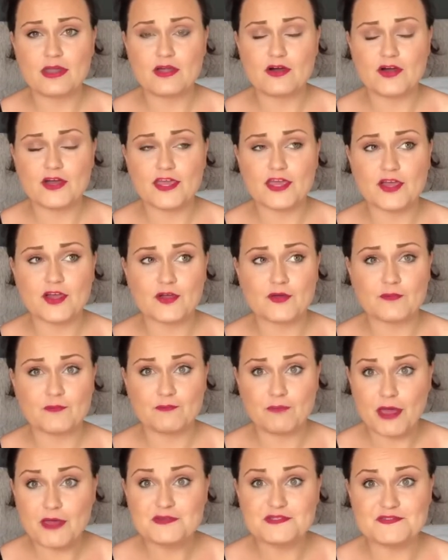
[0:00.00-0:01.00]
I
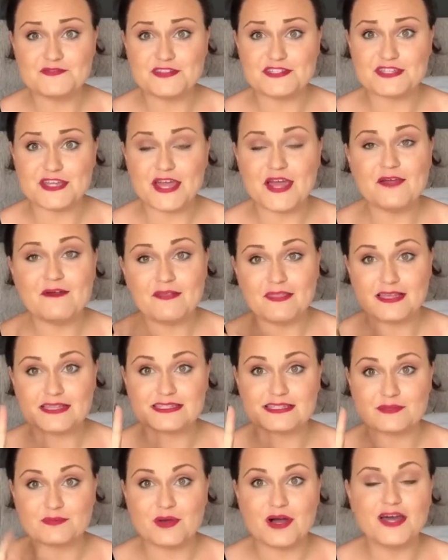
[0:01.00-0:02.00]
post a video,
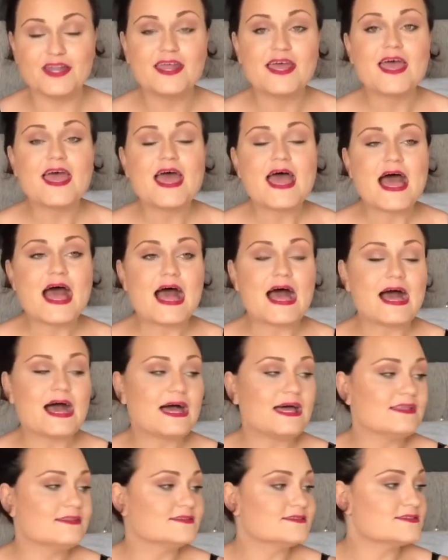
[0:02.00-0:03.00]
that's the one.
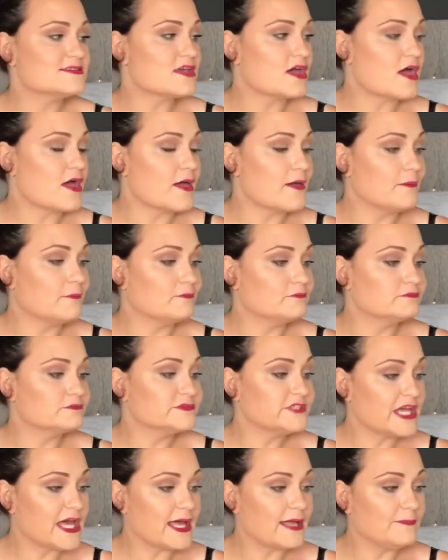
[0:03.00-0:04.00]
And
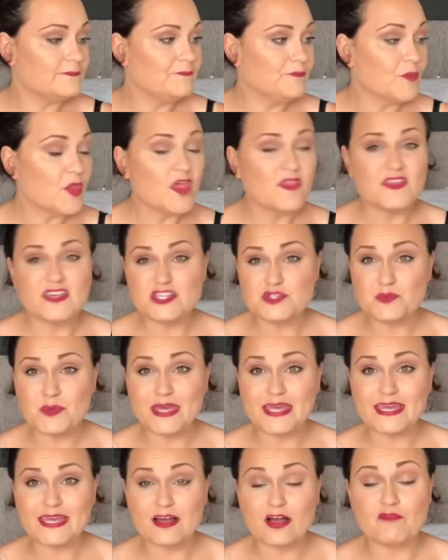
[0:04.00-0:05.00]
yeah, this
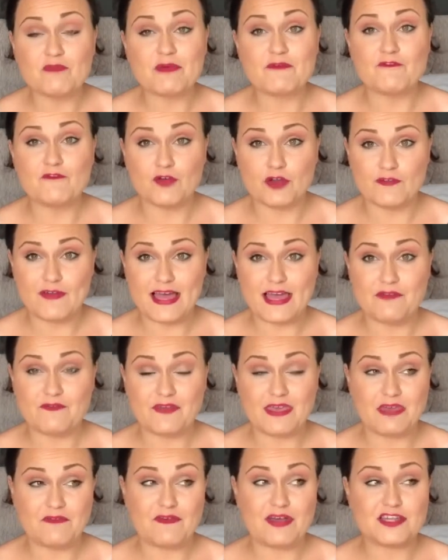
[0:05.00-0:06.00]
week I've been full of hay
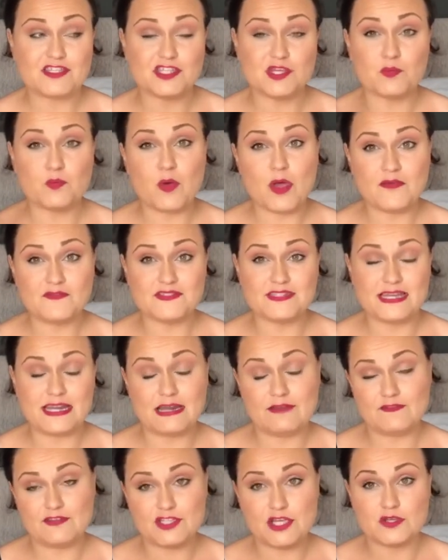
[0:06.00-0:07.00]
fever, so you won't have seen
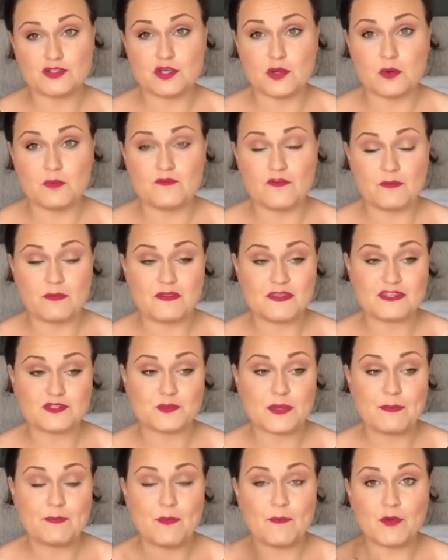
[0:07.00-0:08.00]
any videos go up from me this
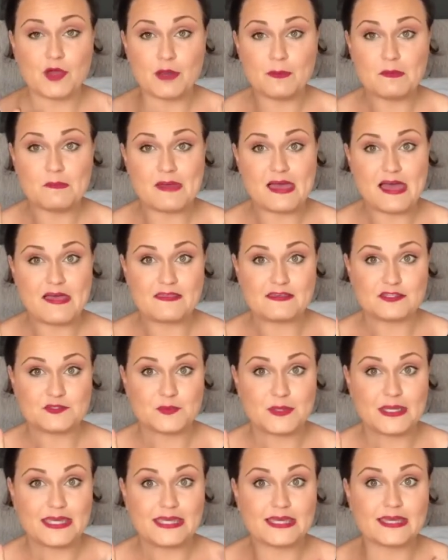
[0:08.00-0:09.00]
week, but I'm going to be better
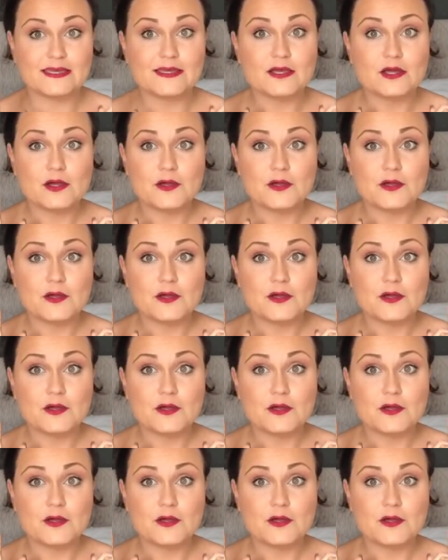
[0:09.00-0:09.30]
this week,